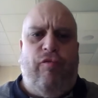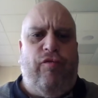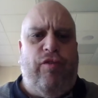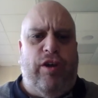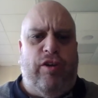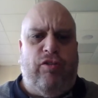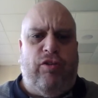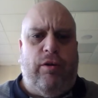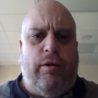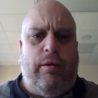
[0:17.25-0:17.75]

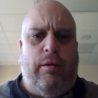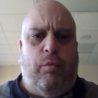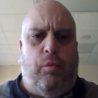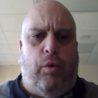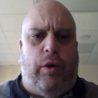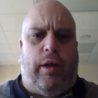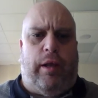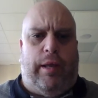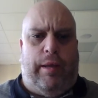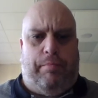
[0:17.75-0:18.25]
vision
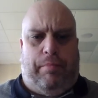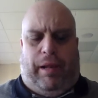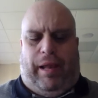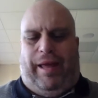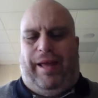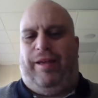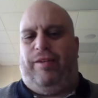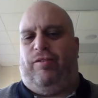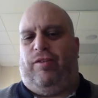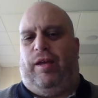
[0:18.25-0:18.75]
really plays